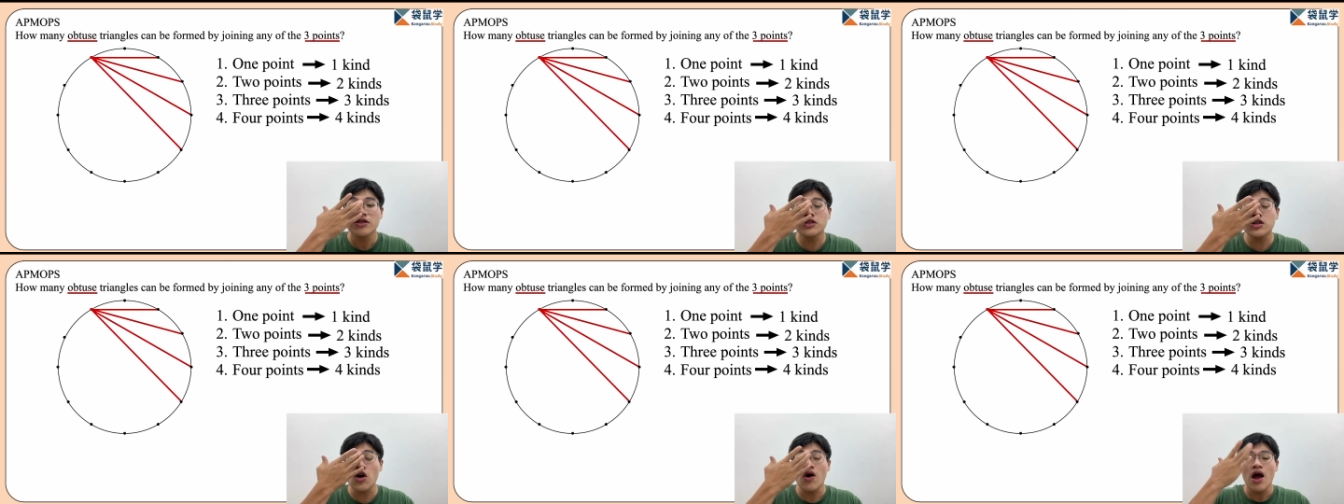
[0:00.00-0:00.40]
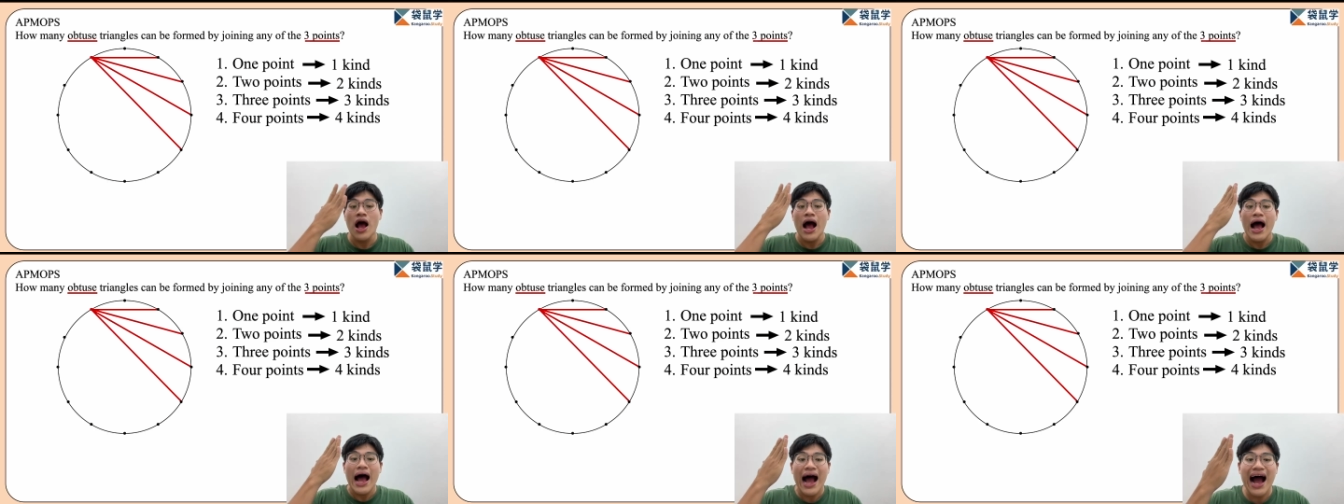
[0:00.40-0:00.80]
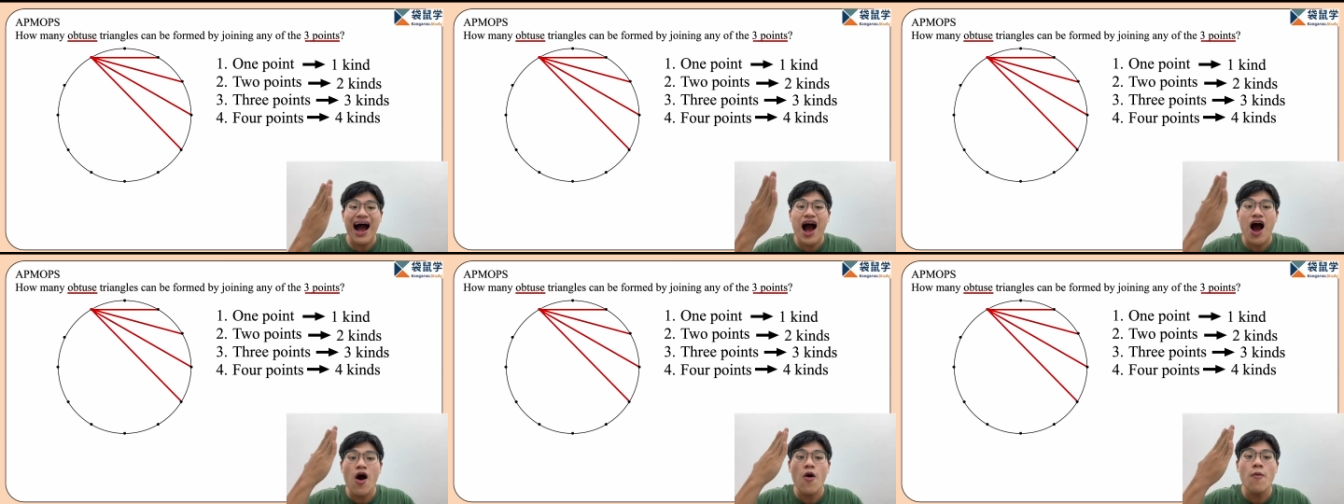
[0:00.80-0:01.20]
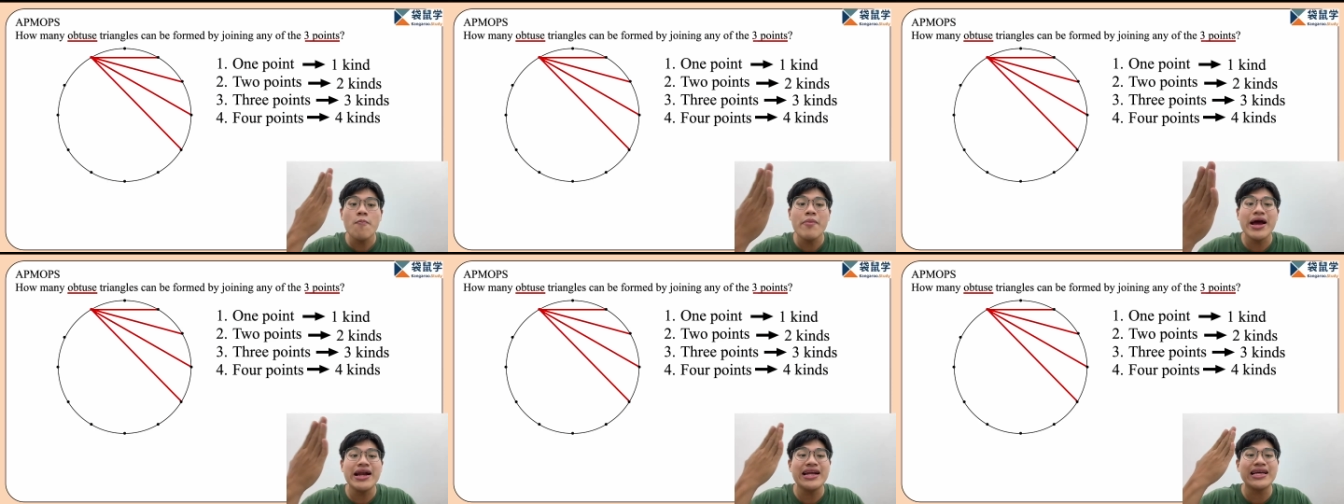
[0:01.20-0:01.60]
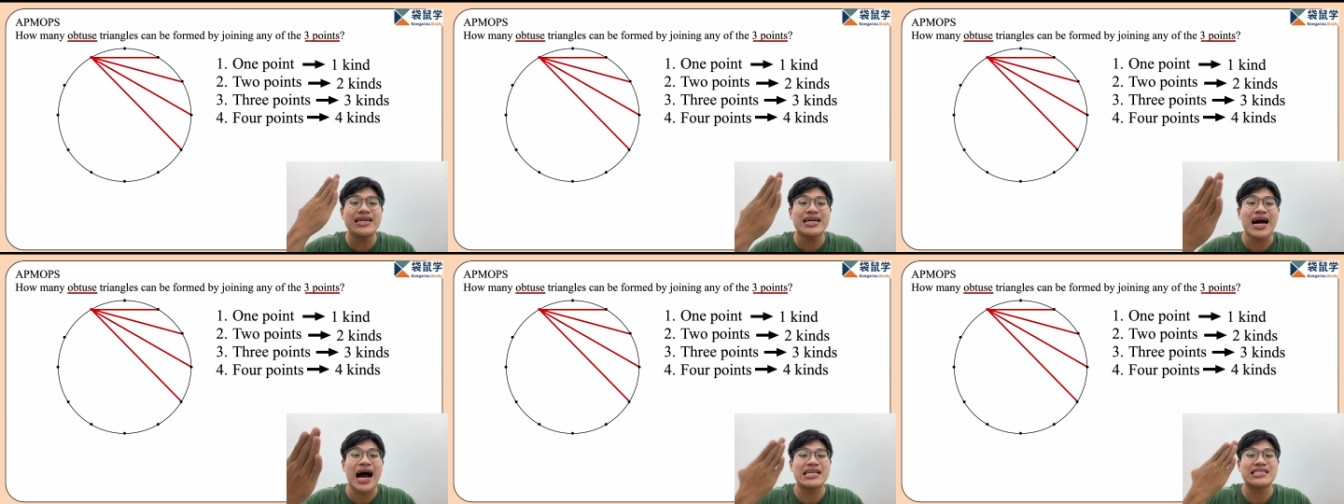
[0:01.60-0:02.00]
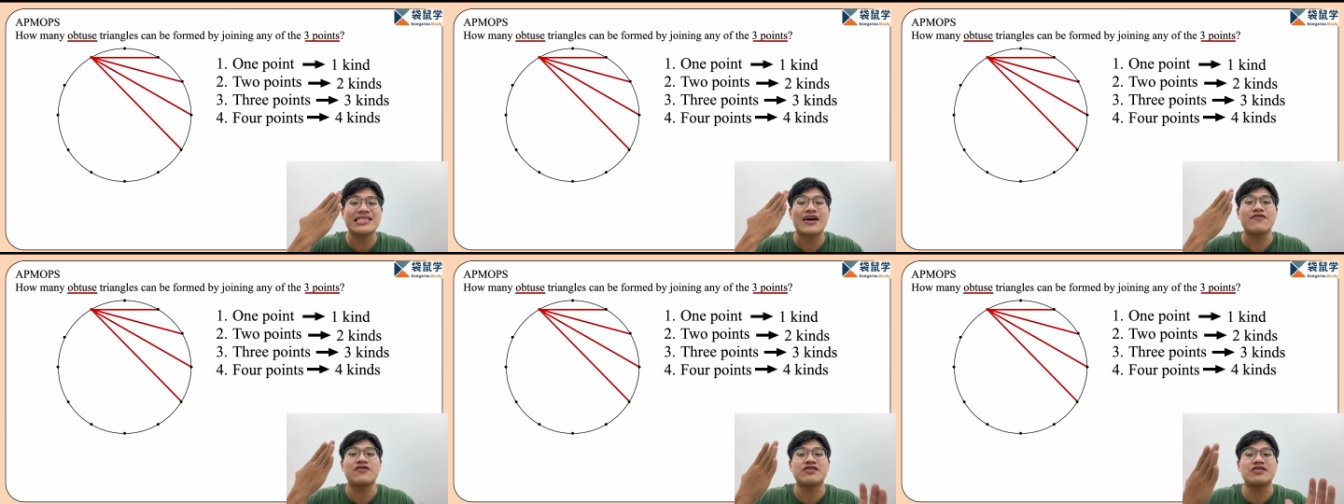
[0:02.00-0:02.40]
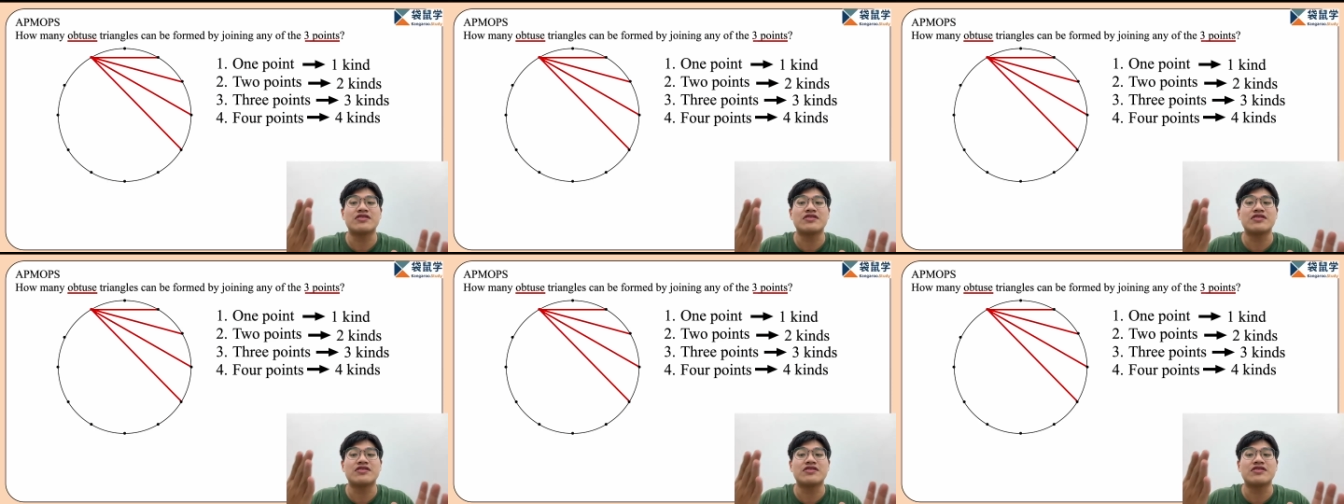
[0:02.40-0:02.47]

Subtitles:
So how many kinds of